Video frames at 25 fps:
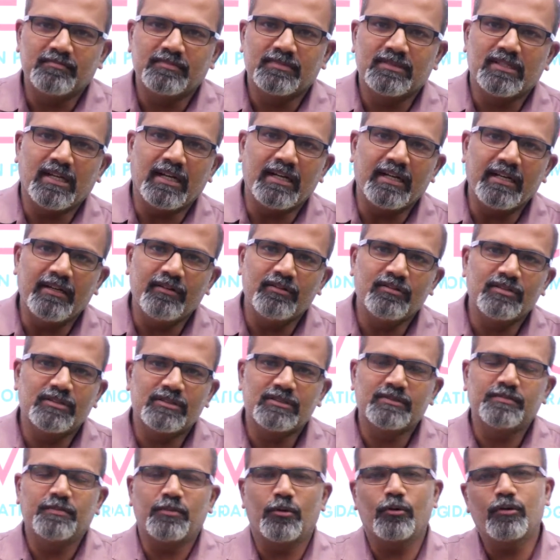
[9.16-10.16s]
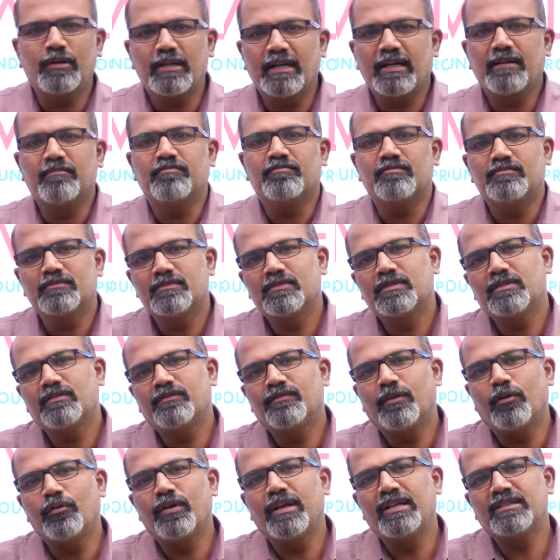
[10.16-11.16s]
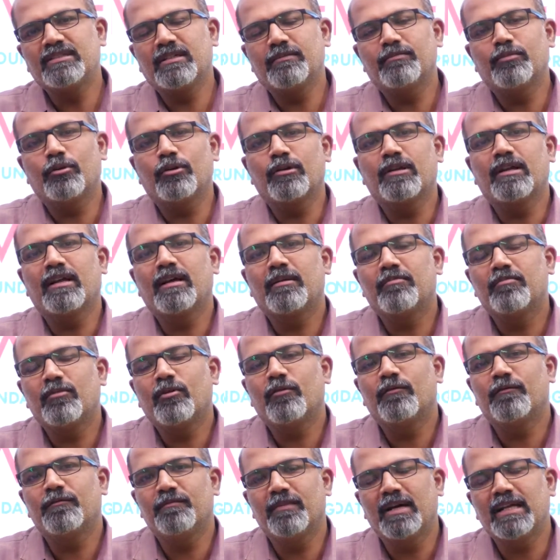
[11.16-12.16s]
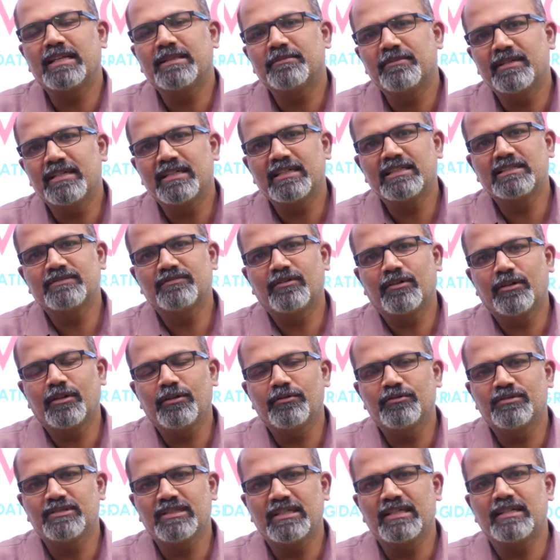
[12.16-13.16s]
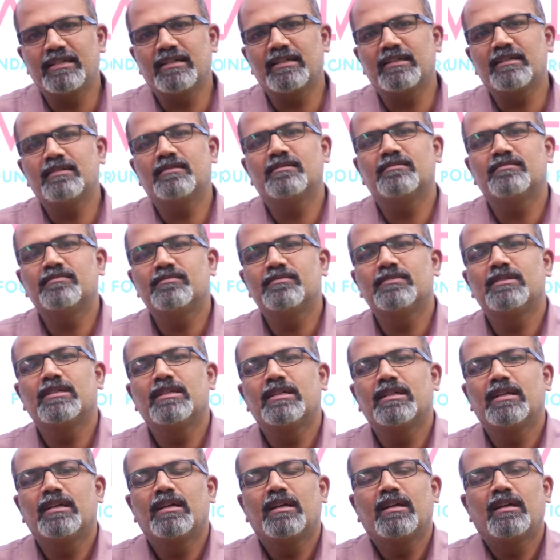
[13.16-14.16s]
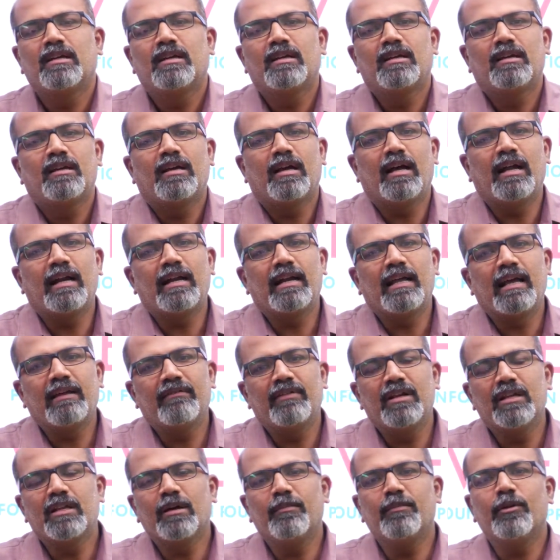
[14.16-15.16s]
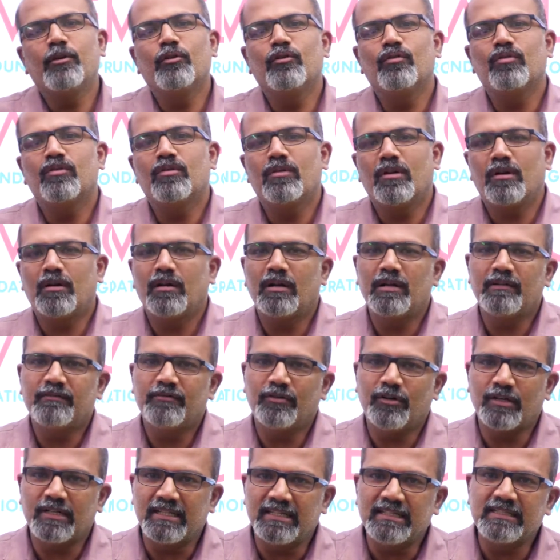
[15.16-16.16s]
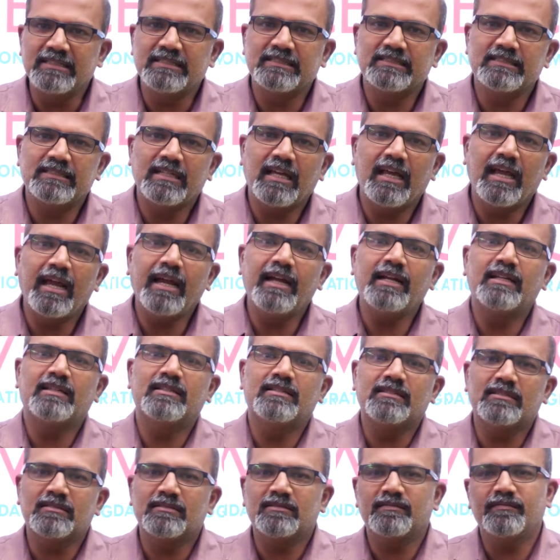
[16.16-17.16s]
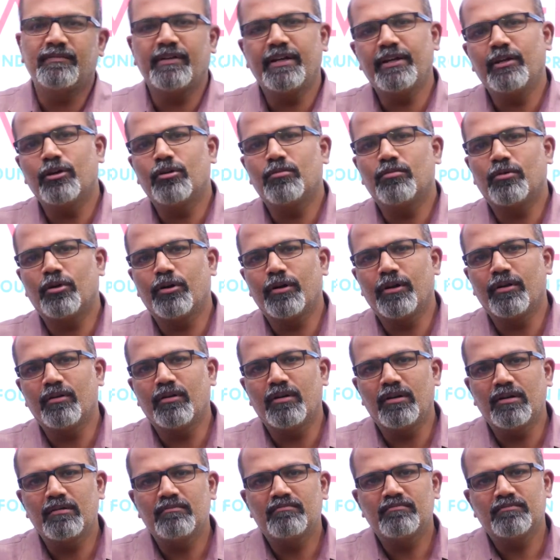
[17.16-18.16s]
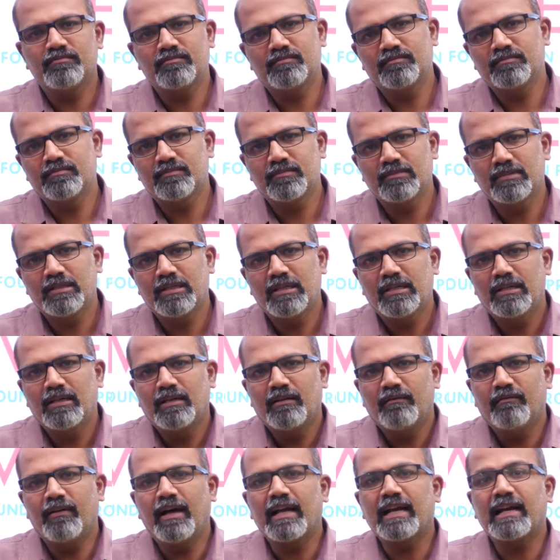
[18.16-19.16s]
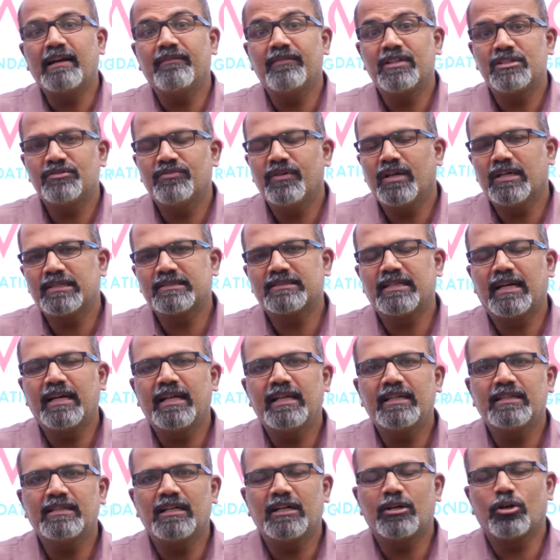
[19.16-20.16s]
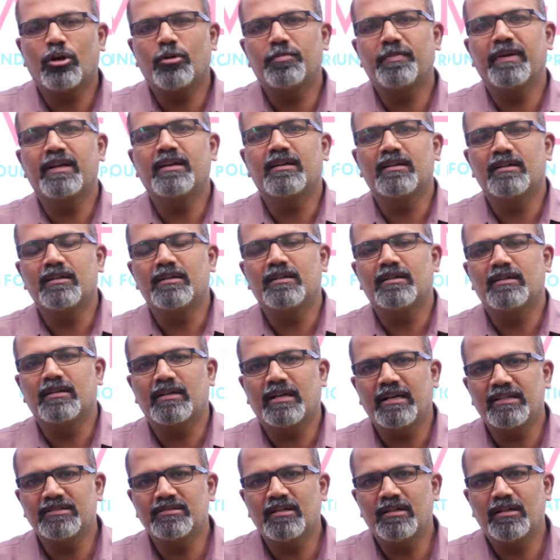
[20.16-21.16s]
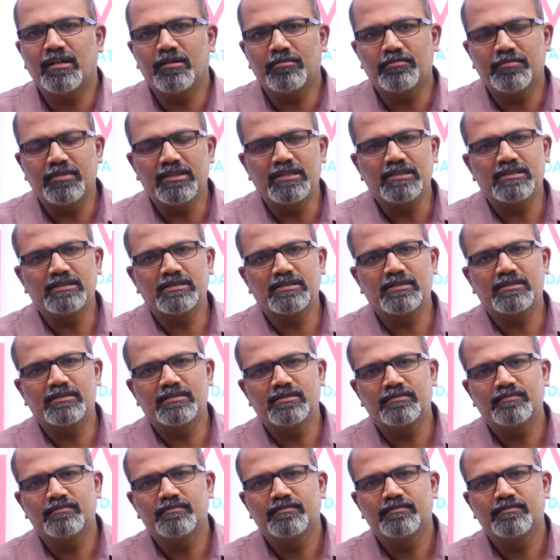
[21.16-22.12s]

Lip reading: continuous program, foundation program of mathematics for you children. And I welcome you all for this 8th video module, wherein which we are studying the topic rational numbers